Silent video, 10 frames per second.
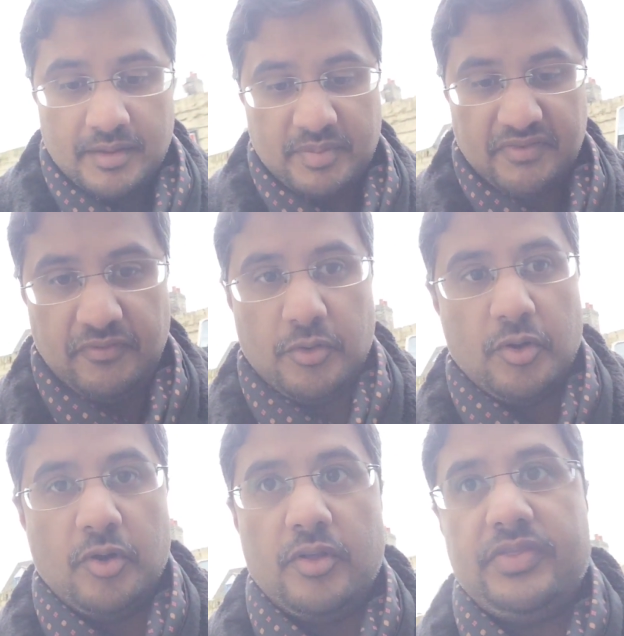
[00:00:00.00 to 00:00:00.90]

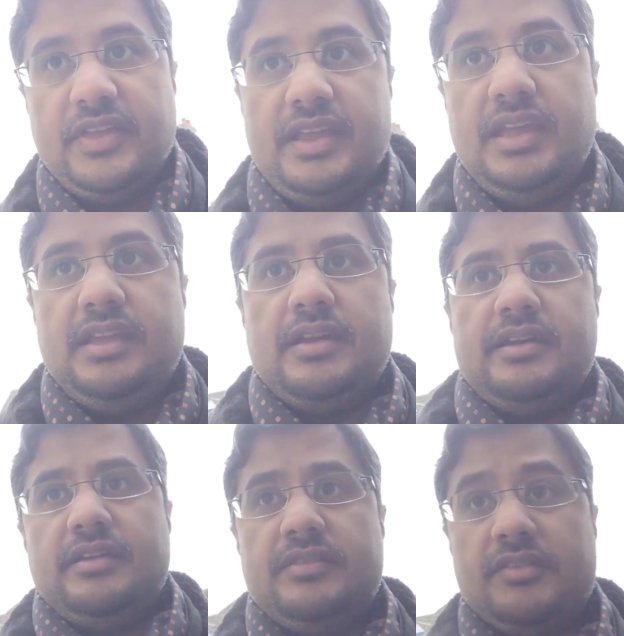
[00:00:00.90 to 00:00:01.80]
before
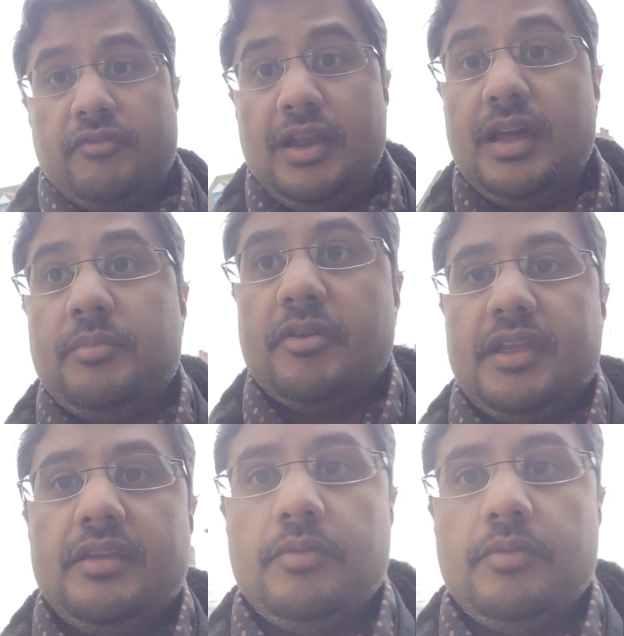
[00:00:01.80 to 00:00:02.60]
the Free Library